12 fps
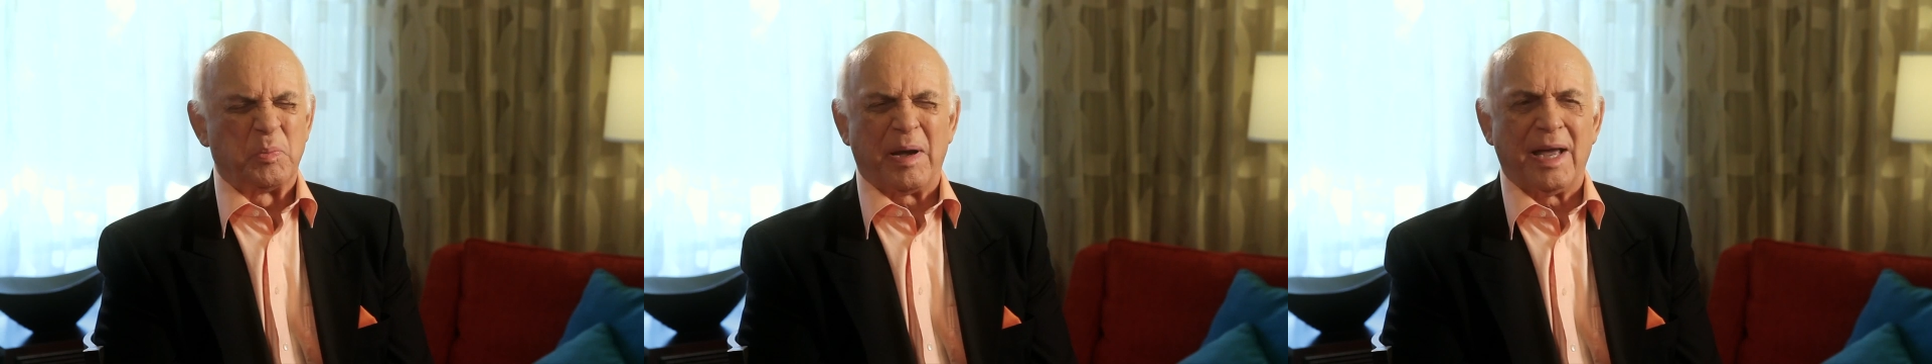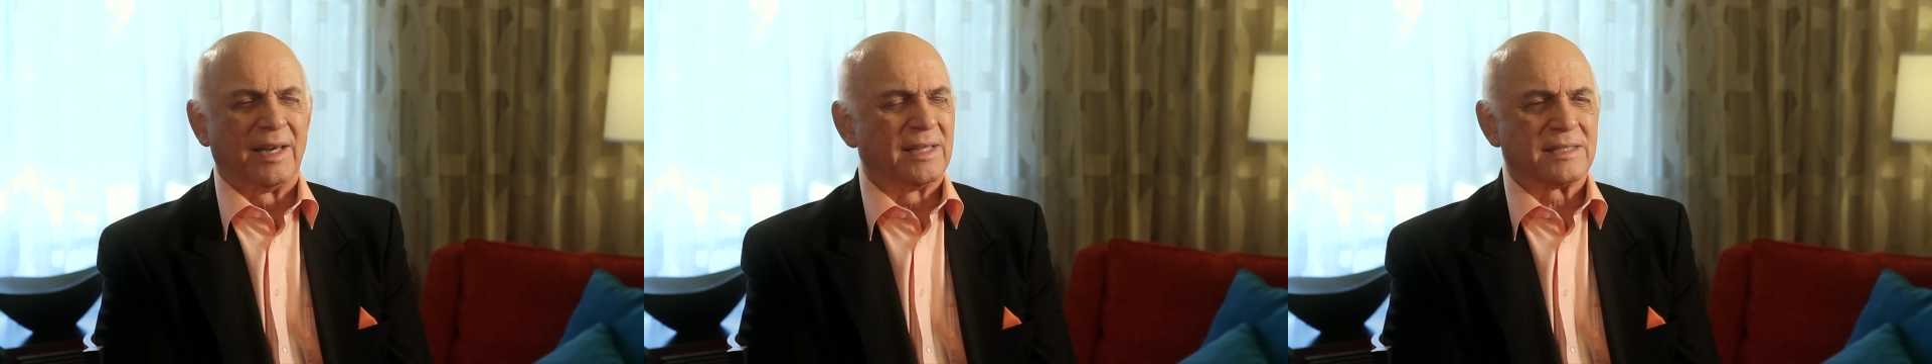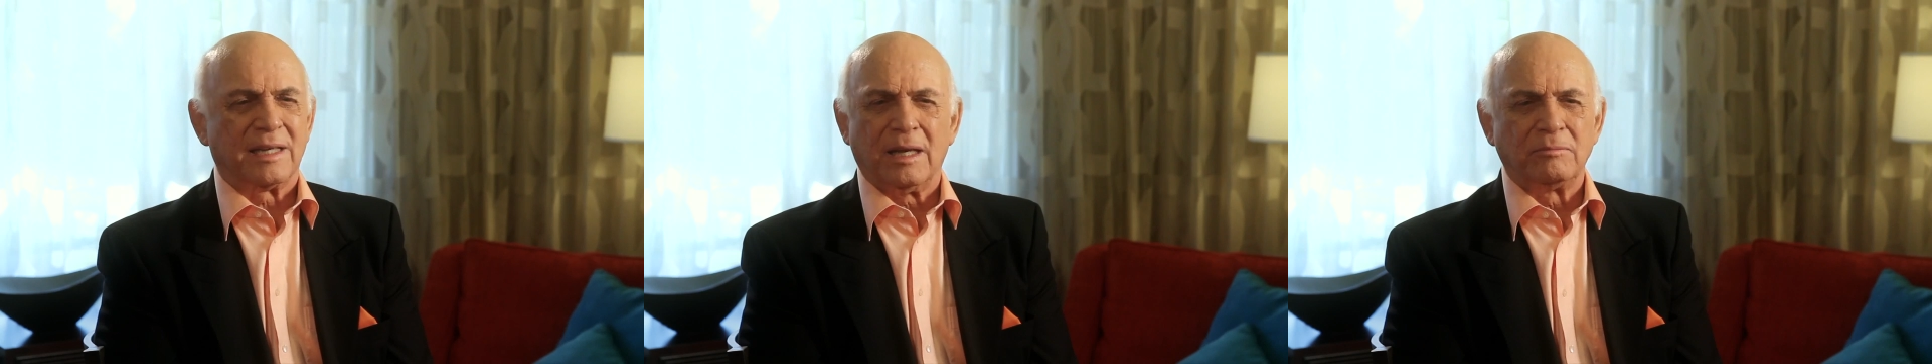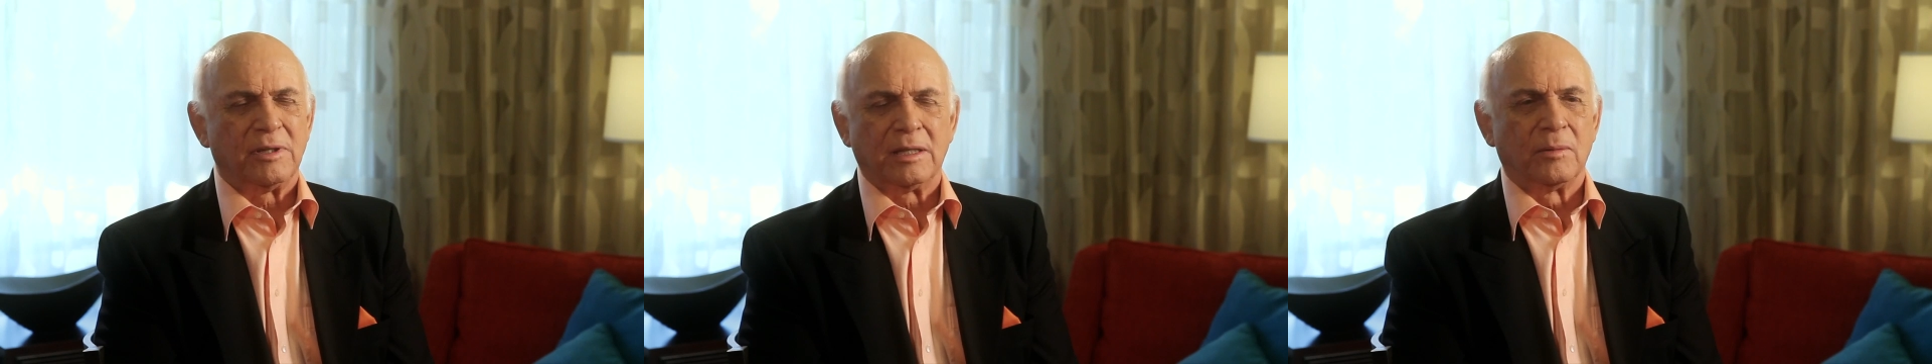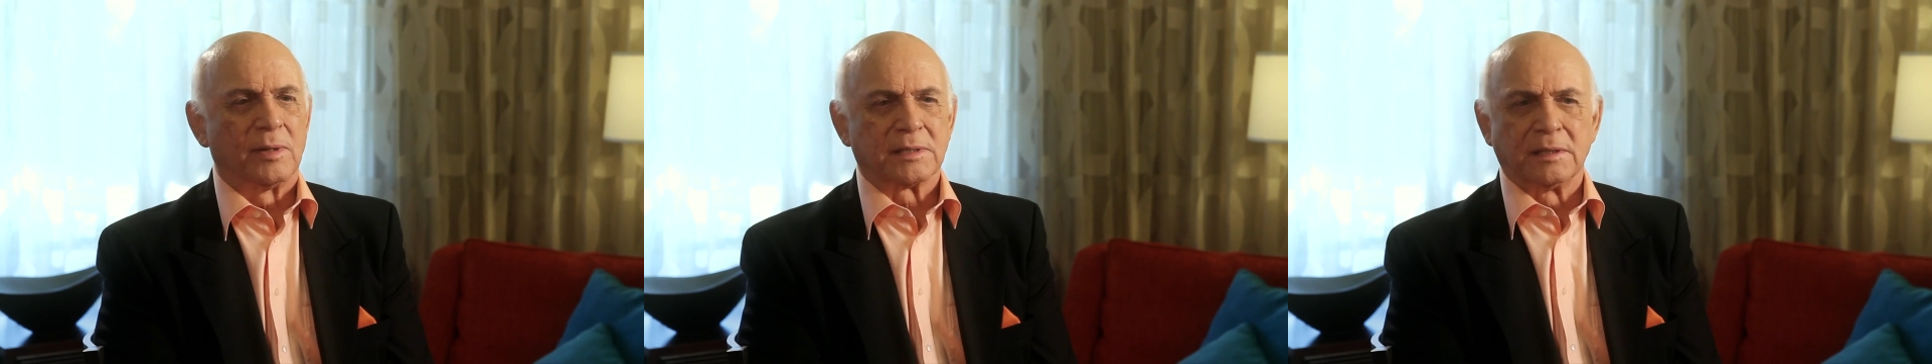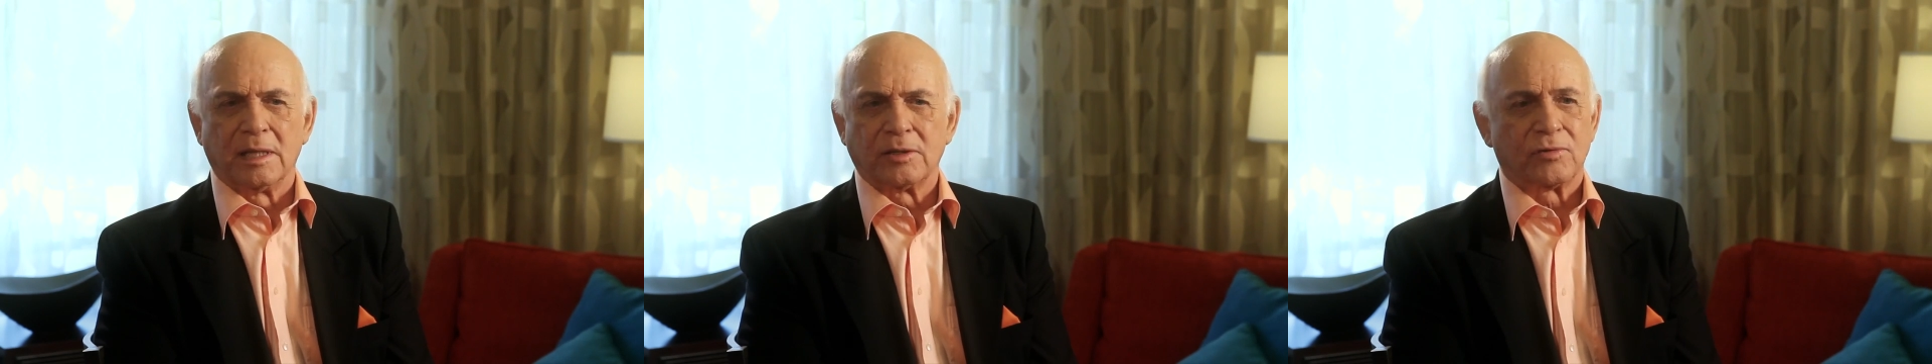pilots, and I really
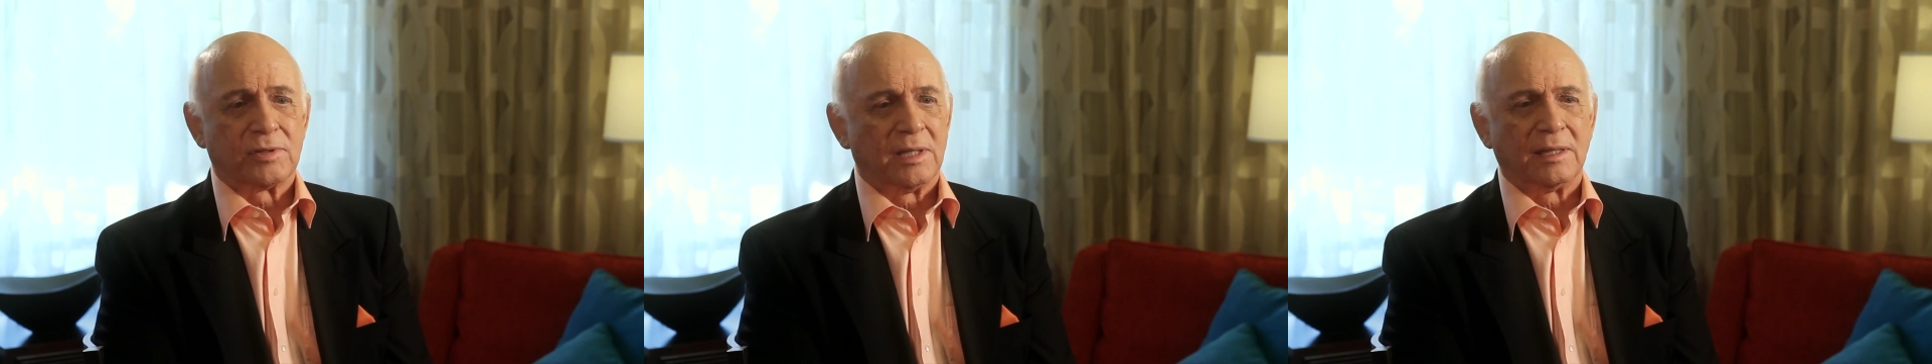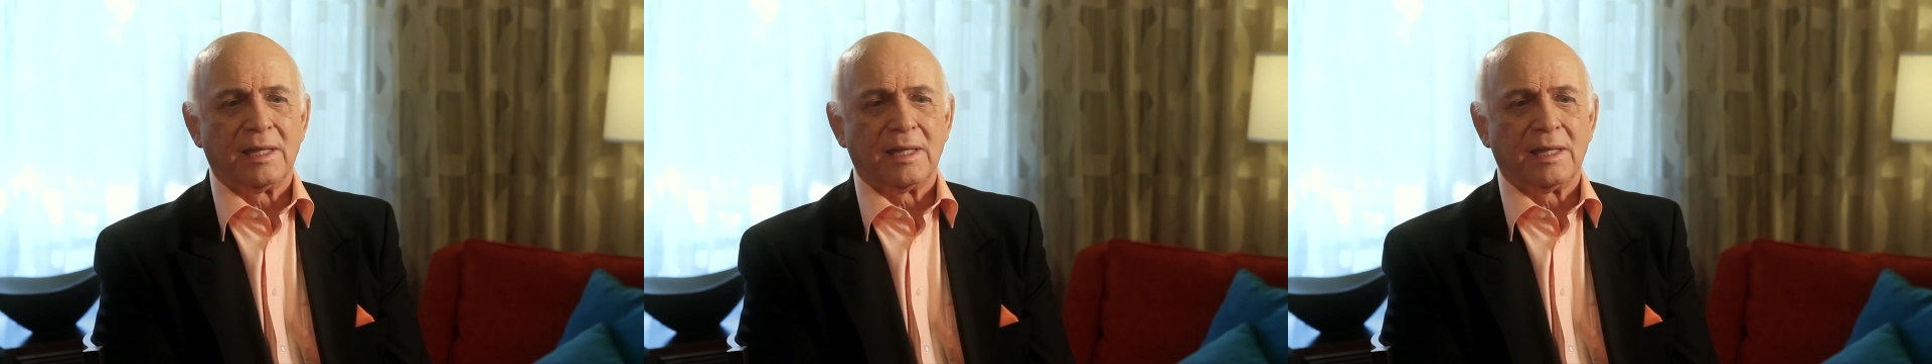wasn't interested.